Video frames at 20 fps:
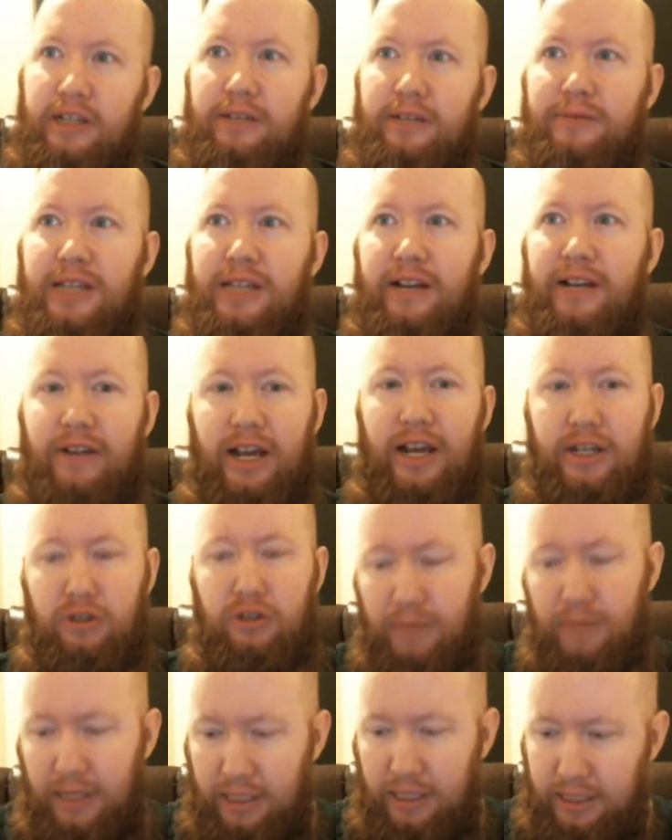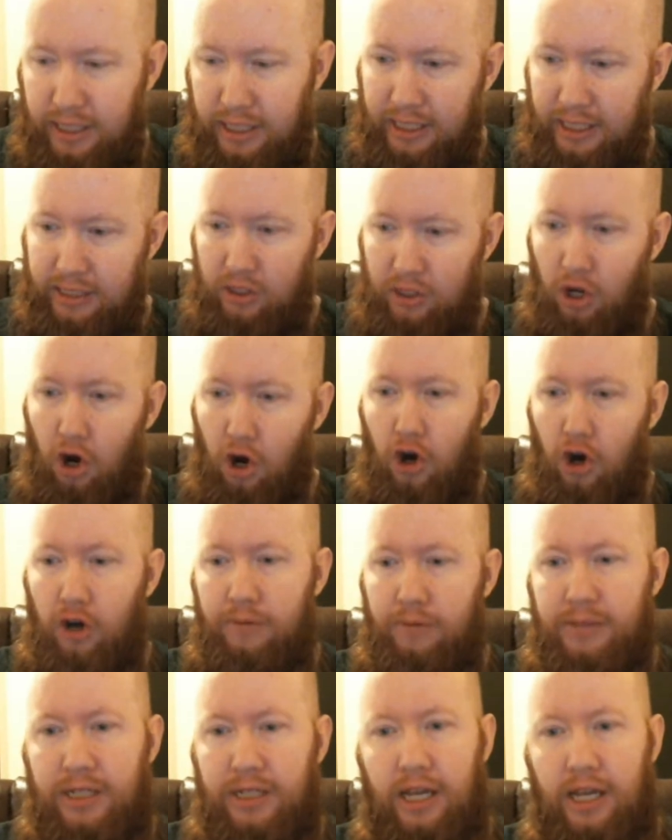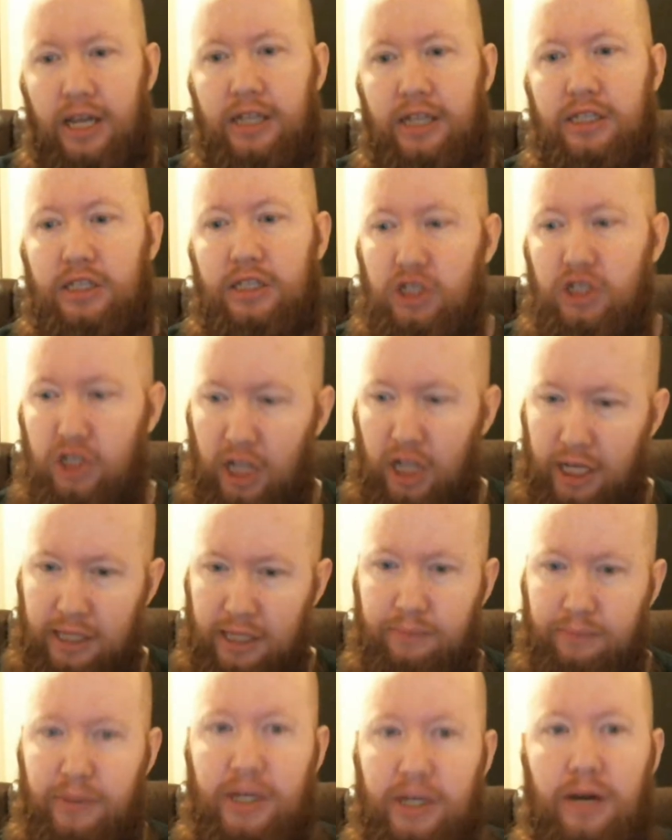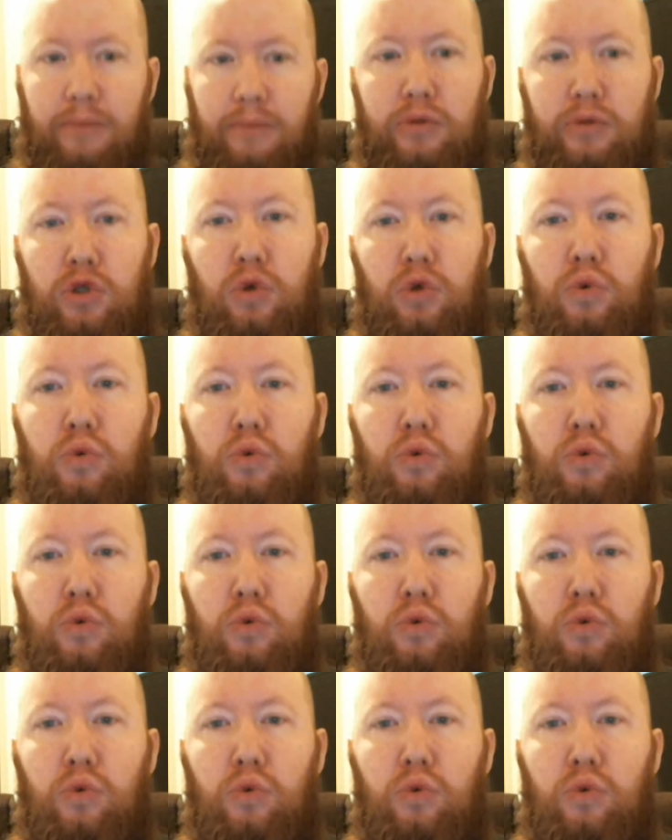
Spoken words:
He comes out of an ice cream and he's like his arms and legs and just like become